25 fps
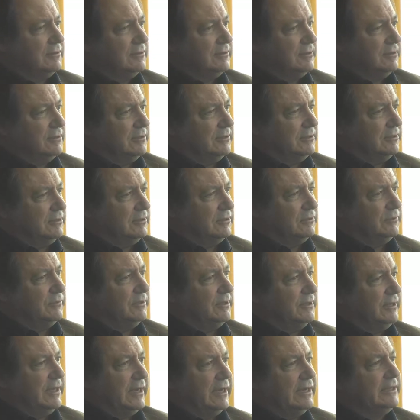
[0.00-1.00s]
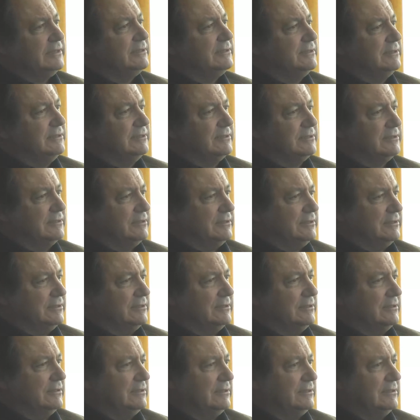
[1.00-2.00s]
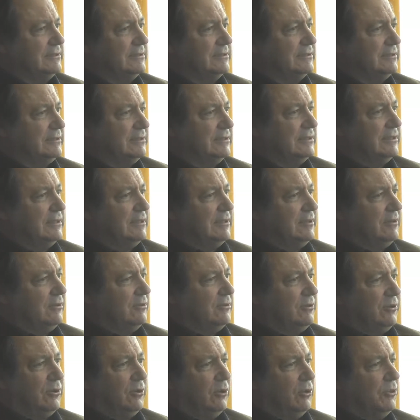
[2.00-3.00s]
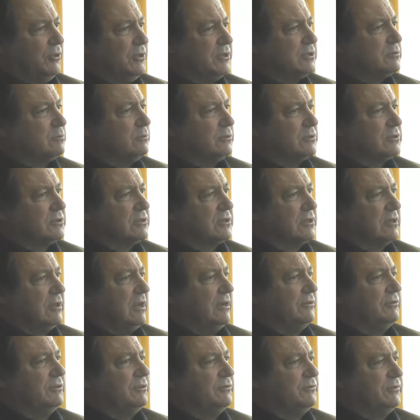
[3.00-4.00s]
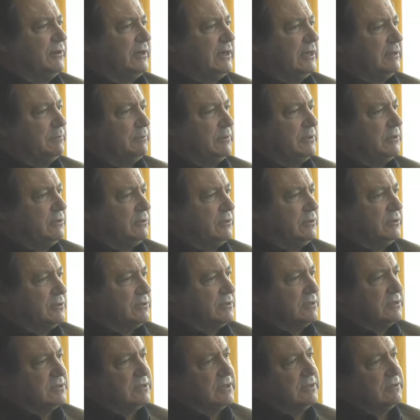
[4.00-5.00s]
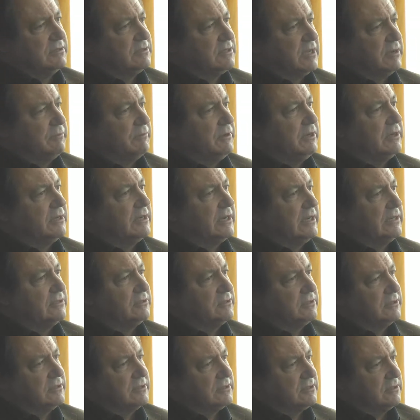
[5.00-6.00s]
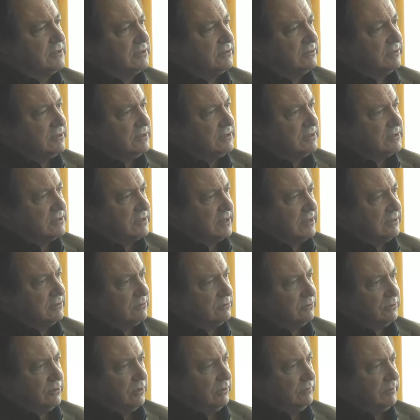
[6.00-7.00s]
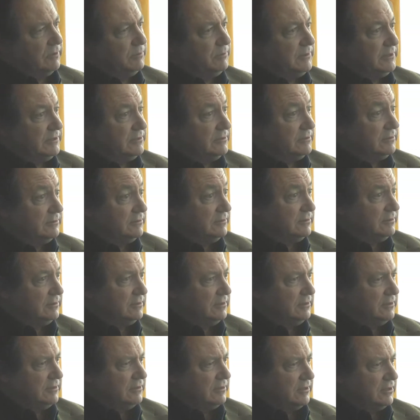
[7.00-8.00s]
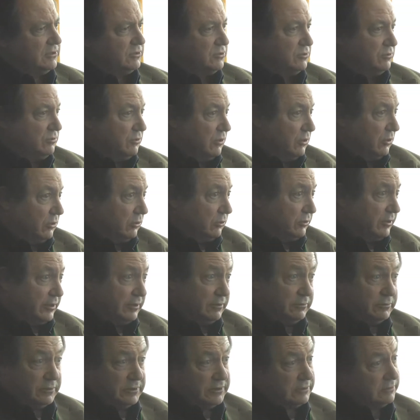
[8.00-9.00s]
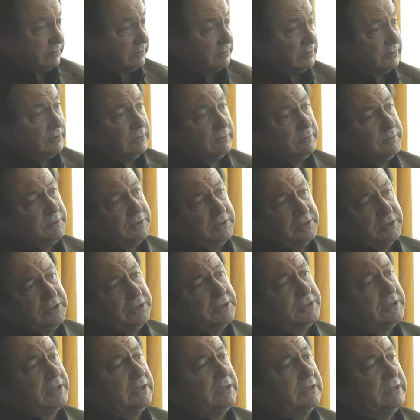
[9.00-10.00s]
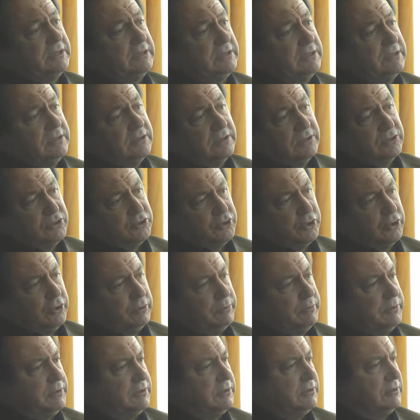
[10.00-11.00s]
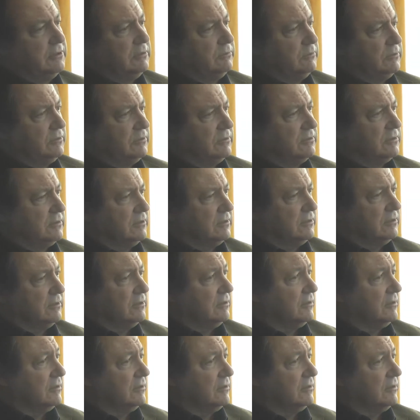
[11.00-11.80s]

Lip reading: of the 90s, all this was clarified because in several countries the Greens get to government. Mm-hmm. As you know, they were in the government in Italy and Germany with